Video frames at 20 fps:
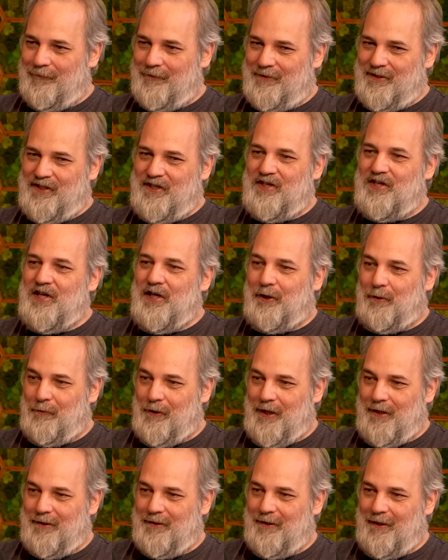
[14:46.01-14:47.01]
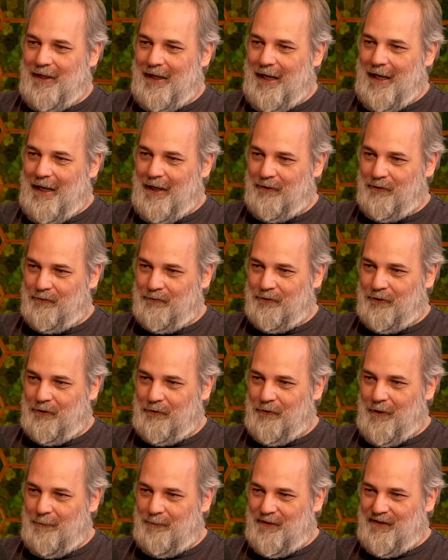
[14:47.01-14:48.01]
secret handle
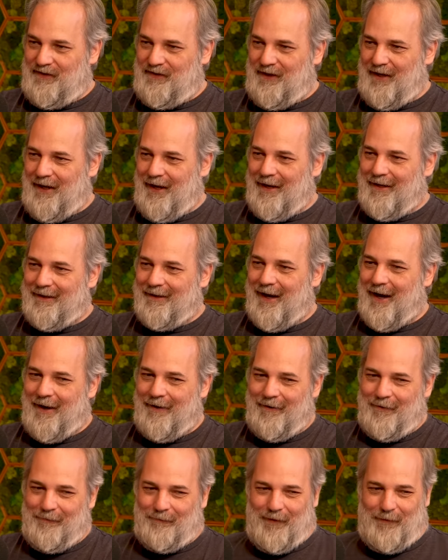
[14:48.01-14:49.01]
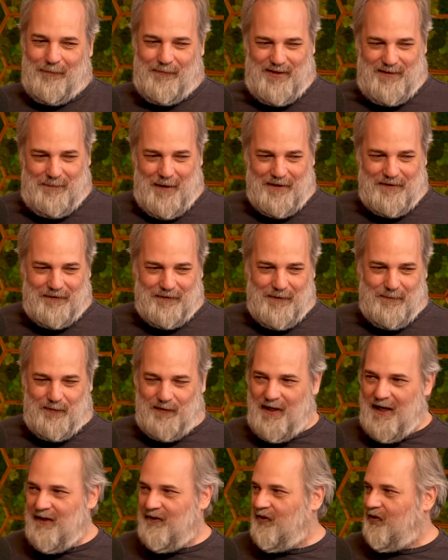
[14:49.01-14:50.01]
grips, and specially
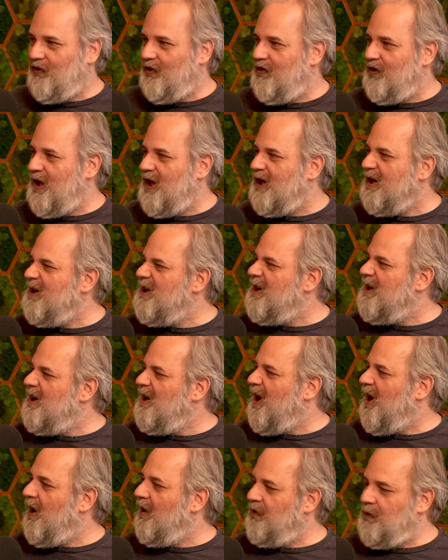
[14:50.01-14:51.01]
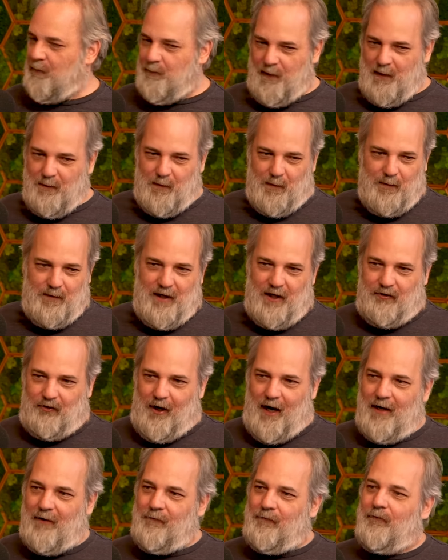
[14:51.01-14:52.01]
placed so that other people, when they
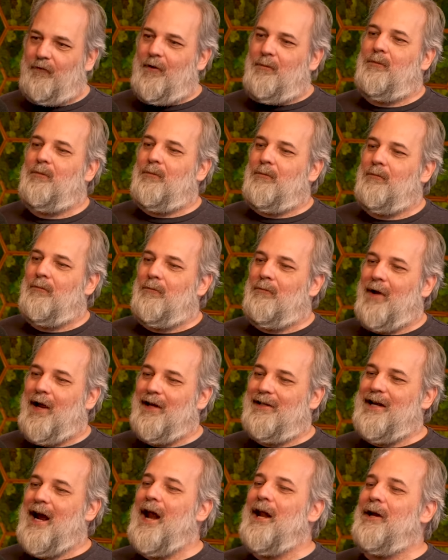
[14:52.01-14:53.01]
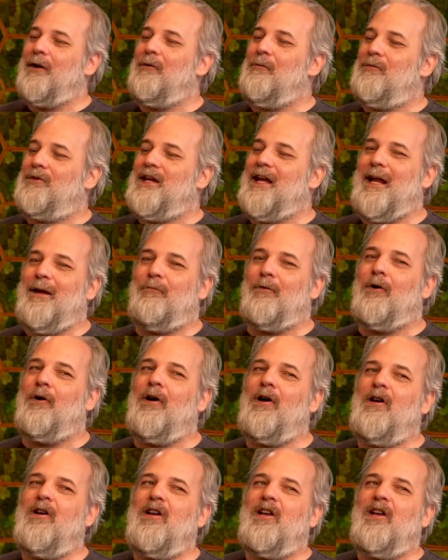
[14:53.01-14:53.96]
try to flip my dining room table,